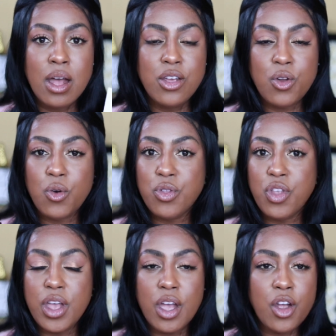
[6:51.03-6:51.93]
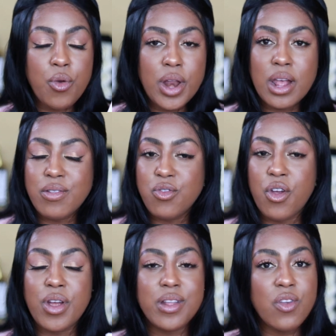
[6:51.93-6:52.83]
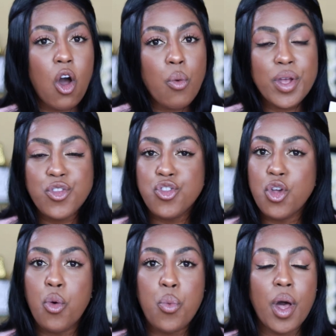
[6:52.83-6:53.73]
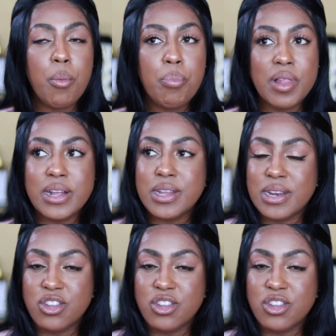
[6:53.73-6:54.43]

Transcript: you know, the ingredients are there and it's always so well blended.